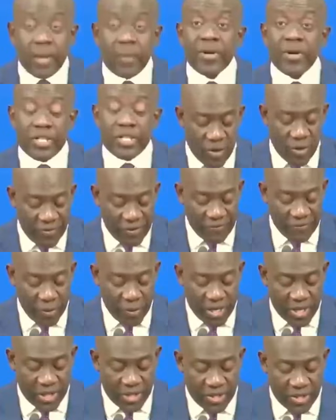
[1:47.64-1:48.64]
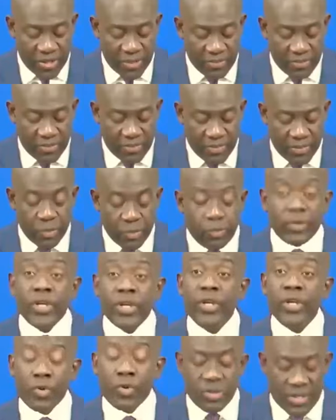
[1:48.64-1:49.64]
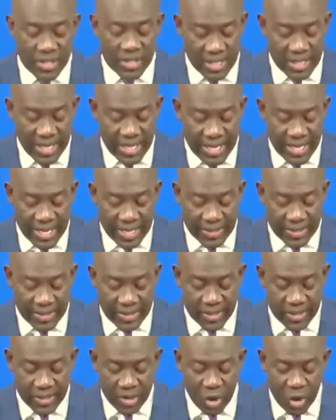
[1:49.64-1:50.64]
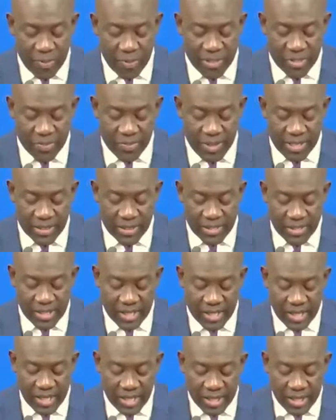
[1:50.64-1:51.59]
The Ministry of Information renews its commitment